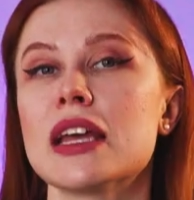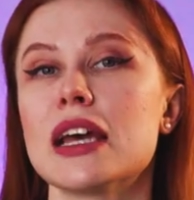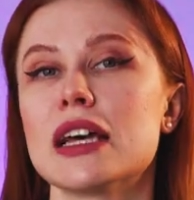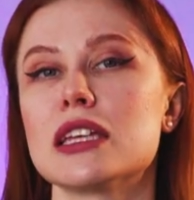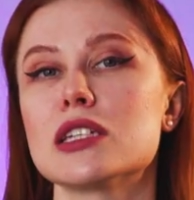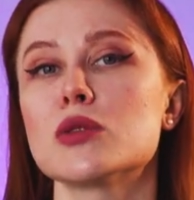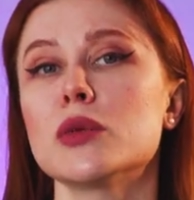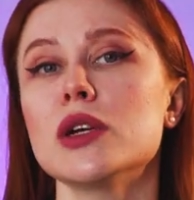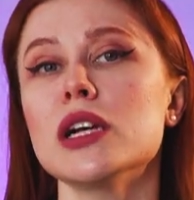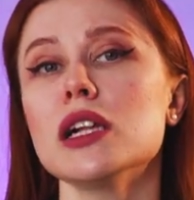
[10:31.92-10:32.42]

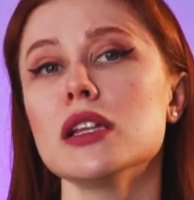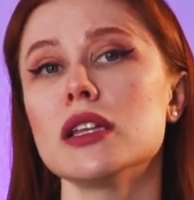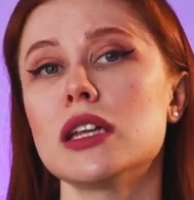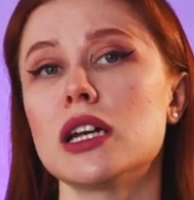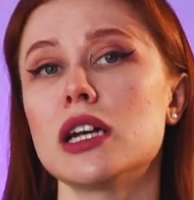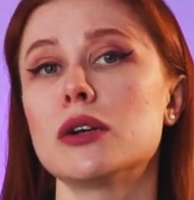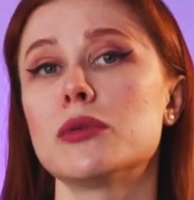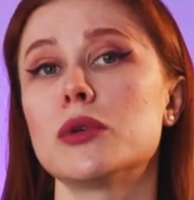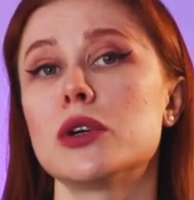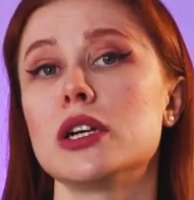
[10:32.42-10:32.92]
As well,
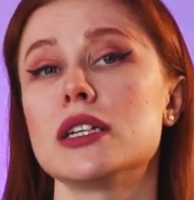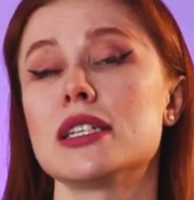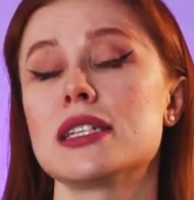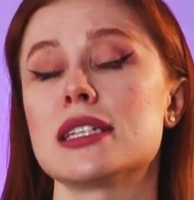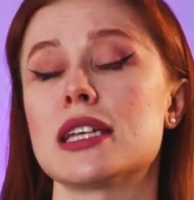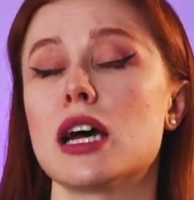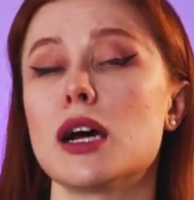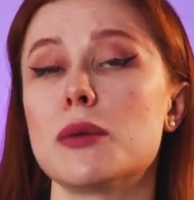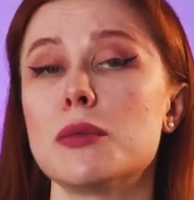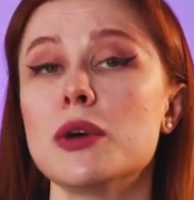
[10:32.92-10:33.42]
there were
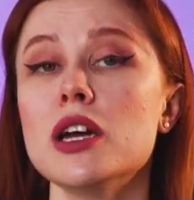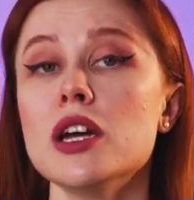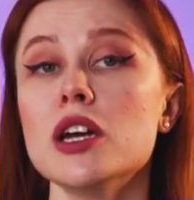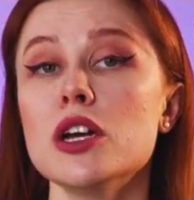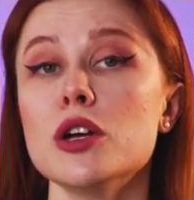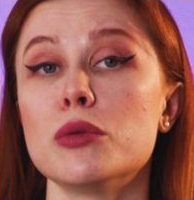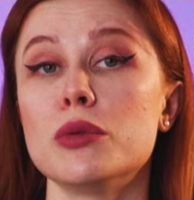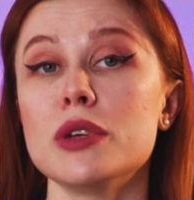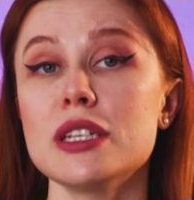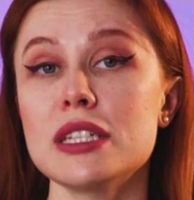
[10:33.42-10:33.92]
some
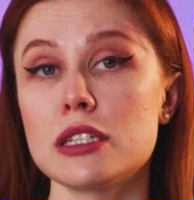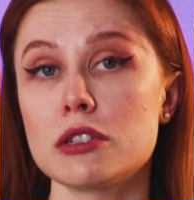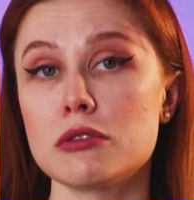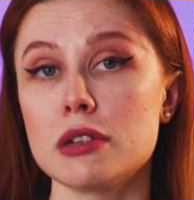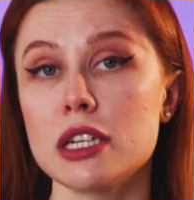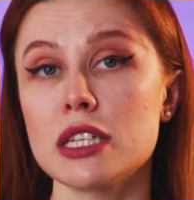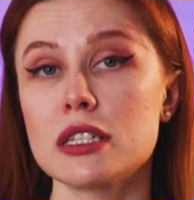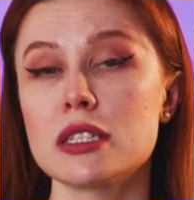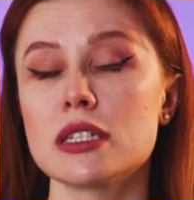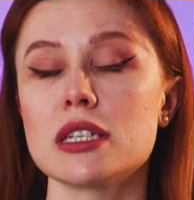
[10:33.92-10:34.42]

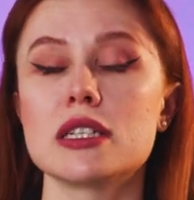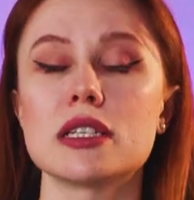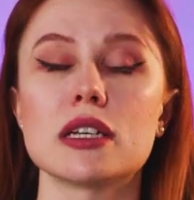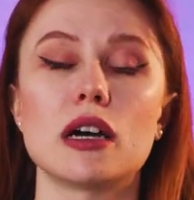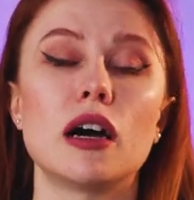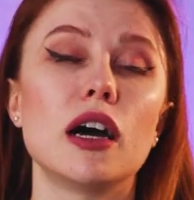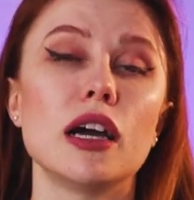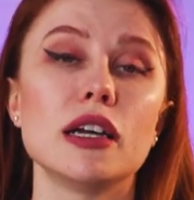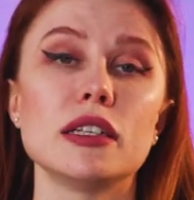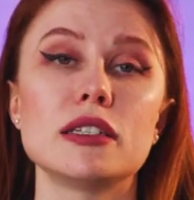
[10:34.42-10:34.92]
restricted
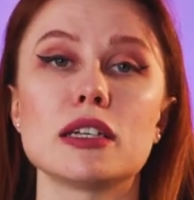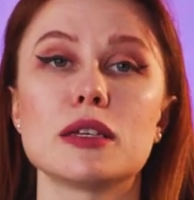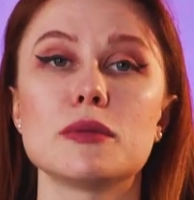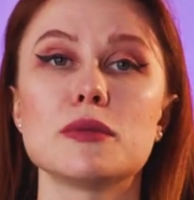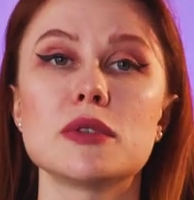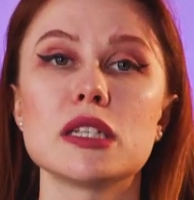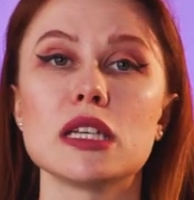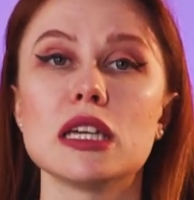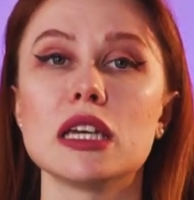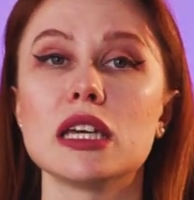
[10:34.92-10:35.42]

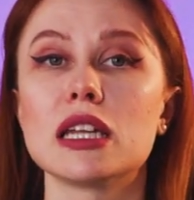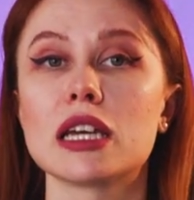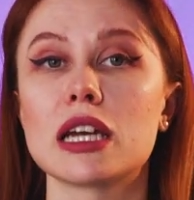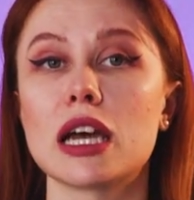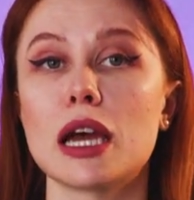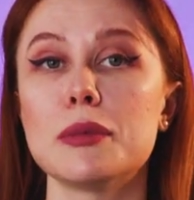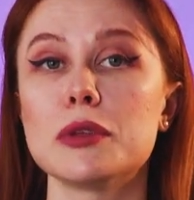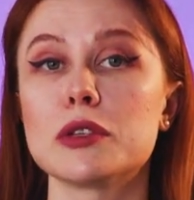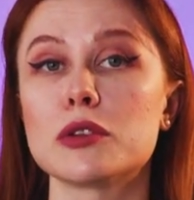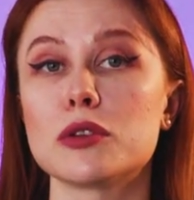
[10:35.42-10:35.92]
items in the
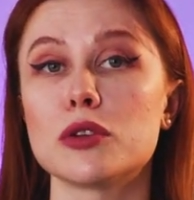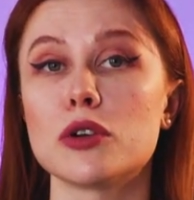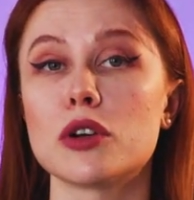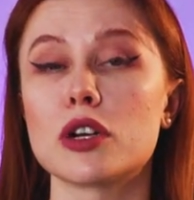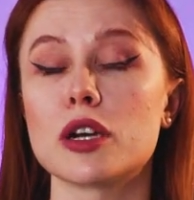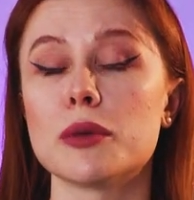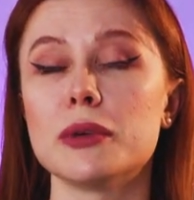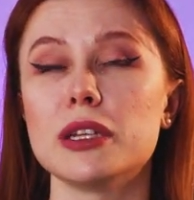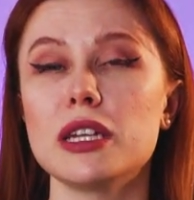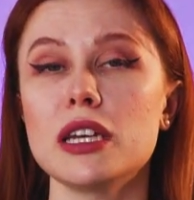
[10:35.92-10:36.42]
cabin crew
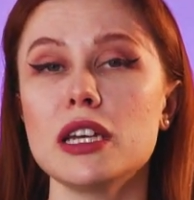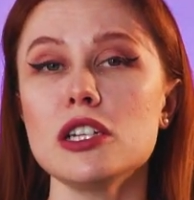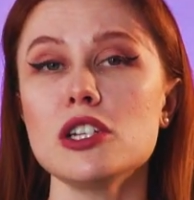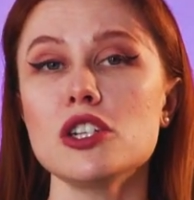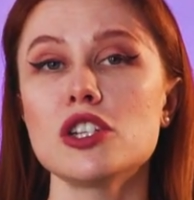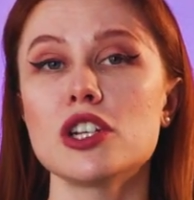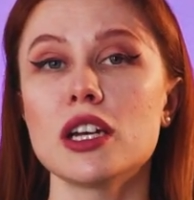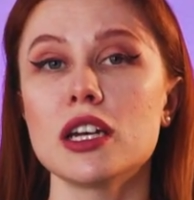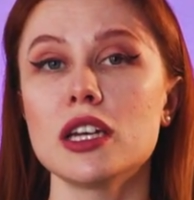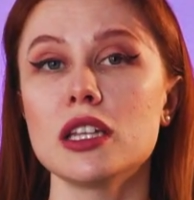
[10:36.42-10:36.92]

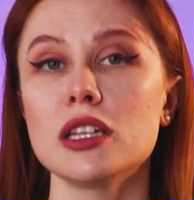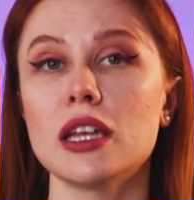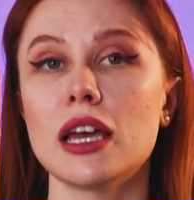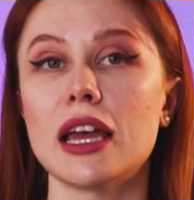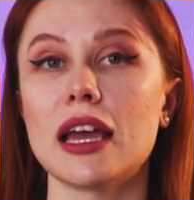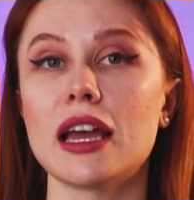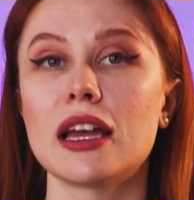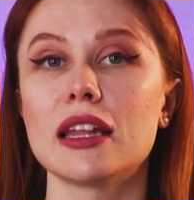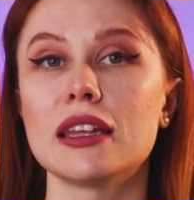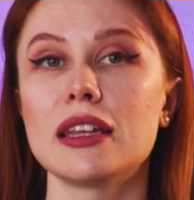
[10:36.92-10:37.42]
accommodation,
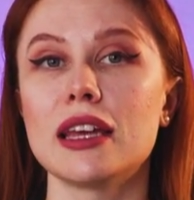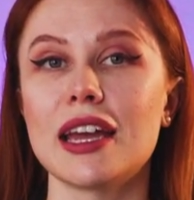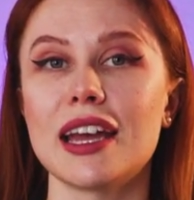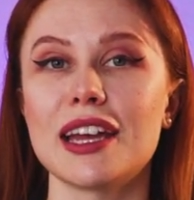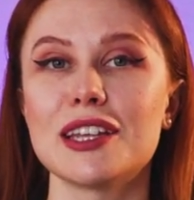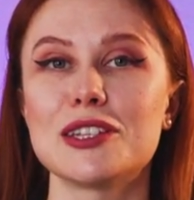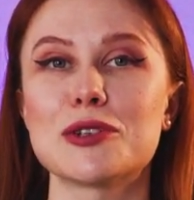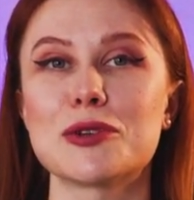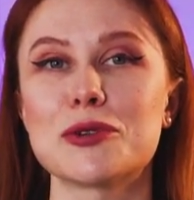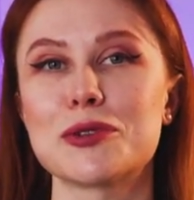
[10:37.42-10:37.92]
and they
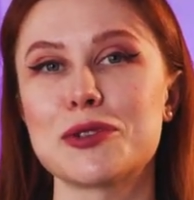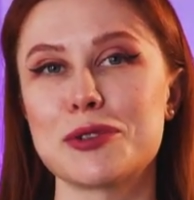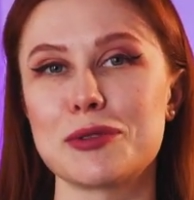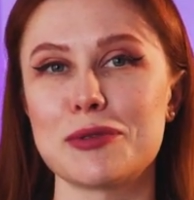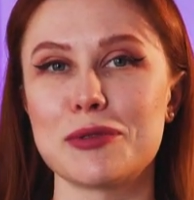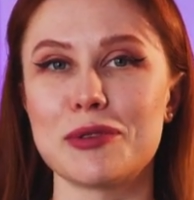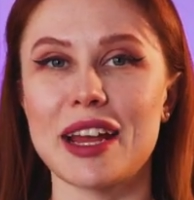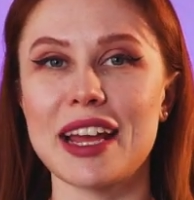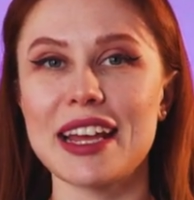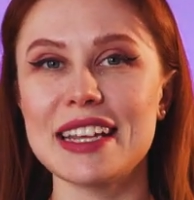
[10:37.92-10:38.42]
had those
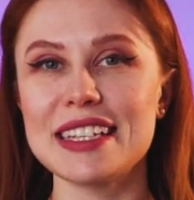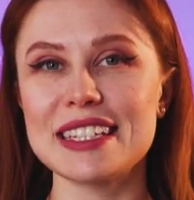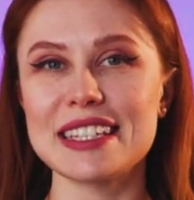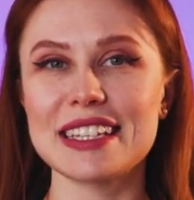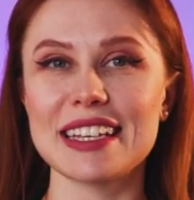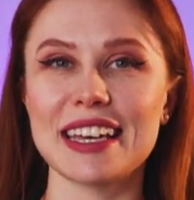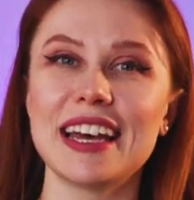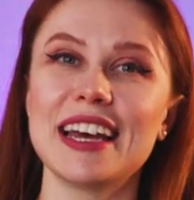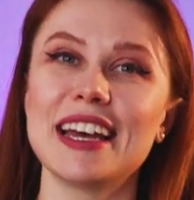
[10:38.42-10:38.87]
raised